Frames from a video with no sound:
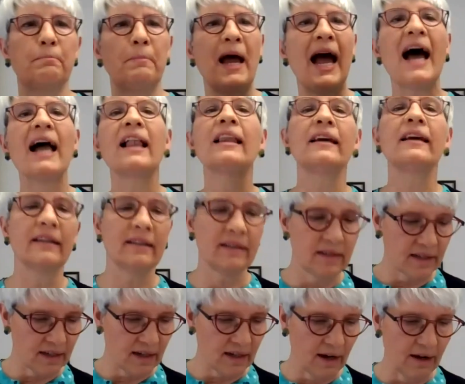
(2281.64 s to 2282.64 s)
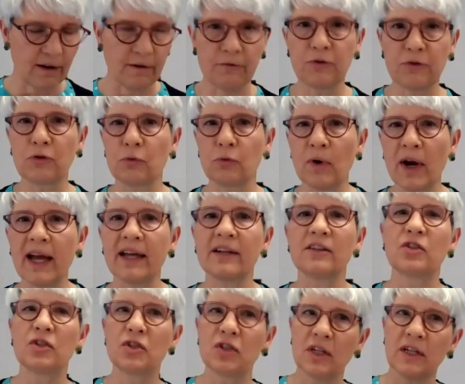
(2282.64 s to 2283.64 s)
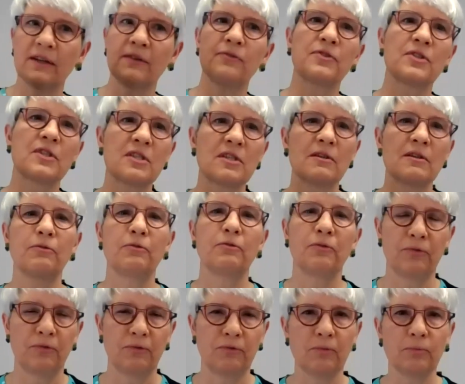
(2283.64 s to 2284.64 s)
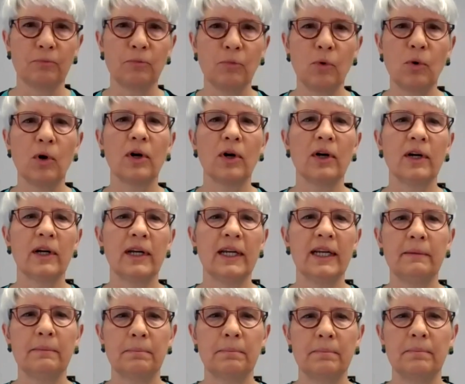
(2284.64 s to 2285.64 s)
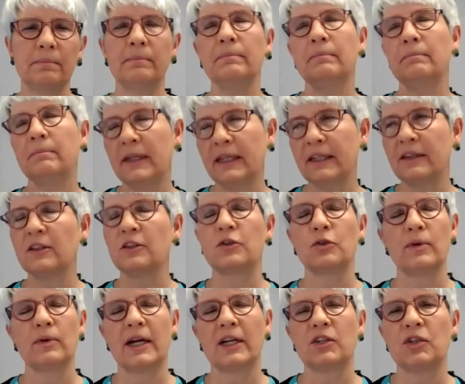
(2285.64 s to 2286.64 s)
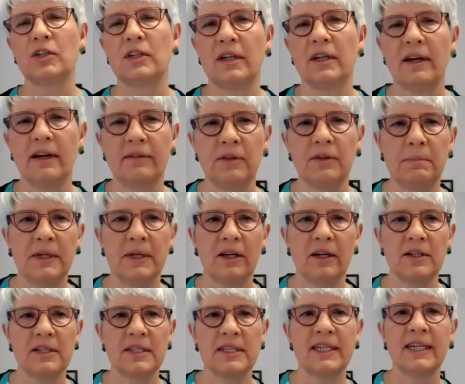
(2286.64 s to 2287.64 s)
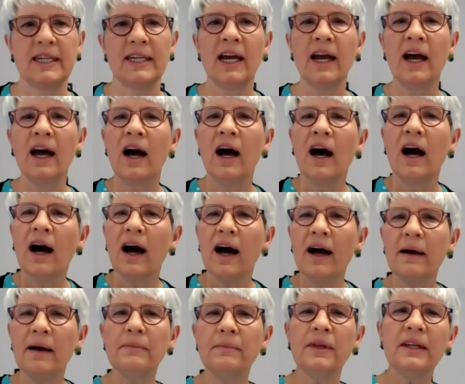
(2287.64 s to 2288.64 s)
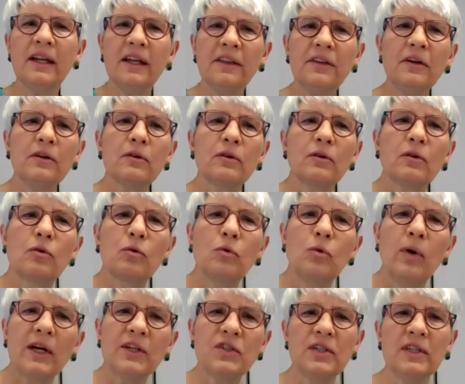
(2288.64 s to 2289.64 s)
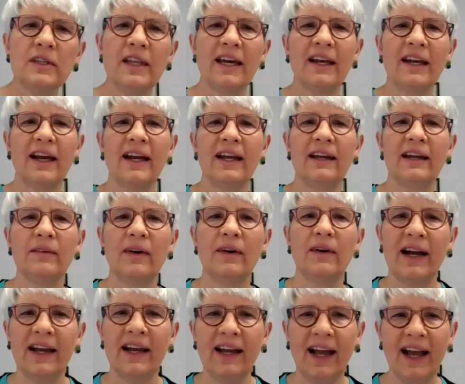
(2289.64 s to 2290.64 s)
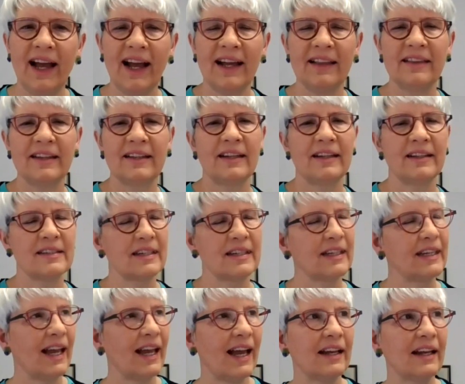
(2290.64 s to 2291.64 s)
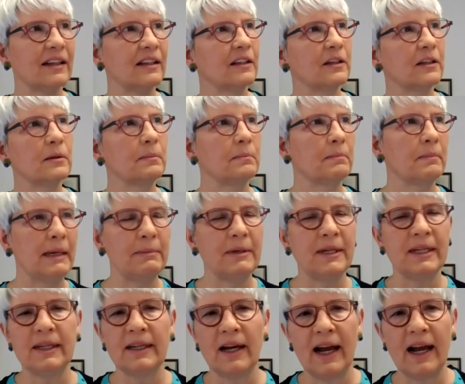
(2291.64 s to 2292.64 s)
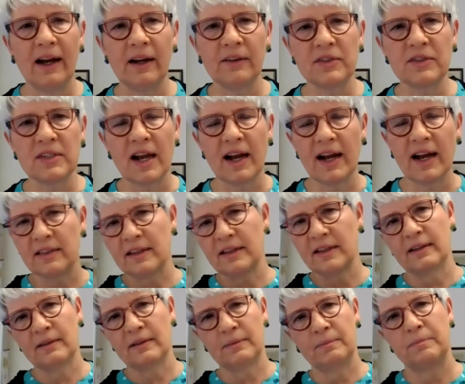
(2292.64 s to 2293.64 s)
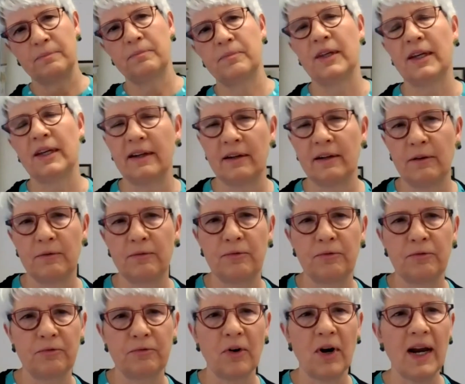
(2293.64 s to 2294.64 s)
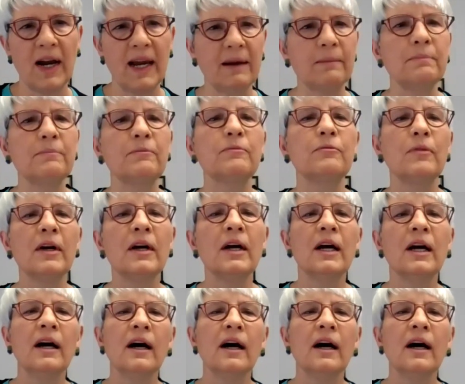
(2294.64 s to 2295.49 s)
of balance of threat shifts more in the direction of the PRC. Another question that I had that is again a little maybe outside the frame